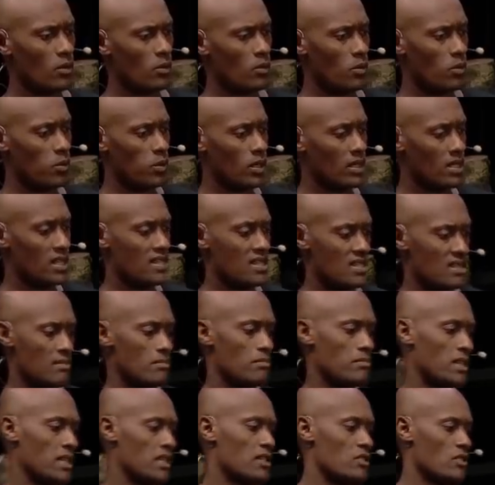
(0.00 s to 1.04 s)
what does
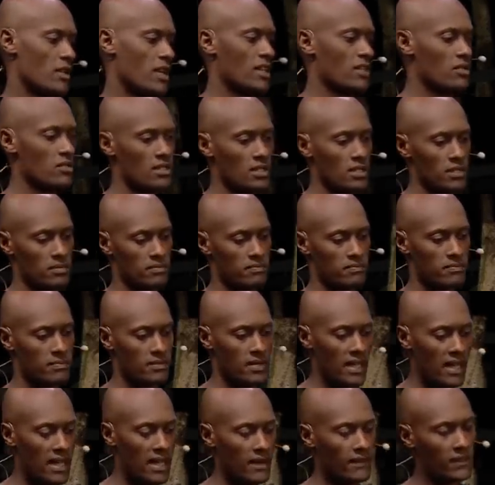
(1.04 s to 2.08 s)
it mean to actually
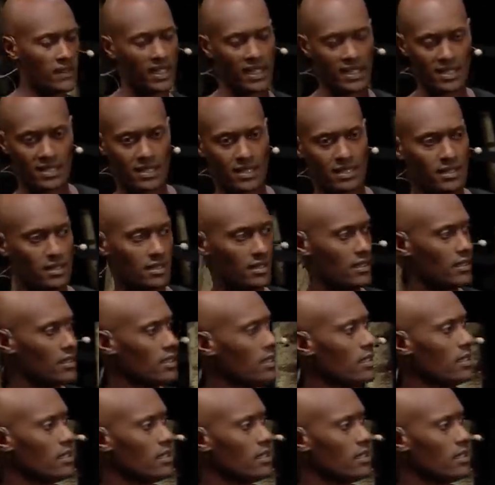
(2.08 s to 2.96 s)
have an identity?